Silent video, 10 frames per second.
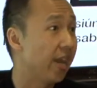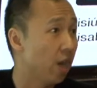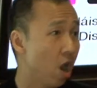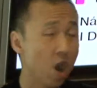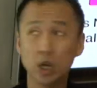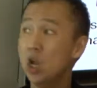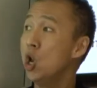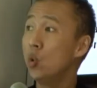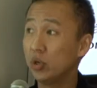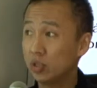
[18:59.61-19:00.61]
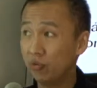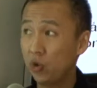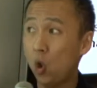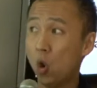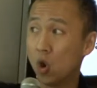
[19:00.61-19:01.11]
at heart, which of
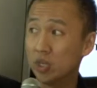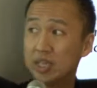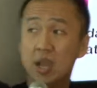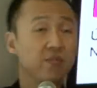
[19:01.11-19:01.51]
course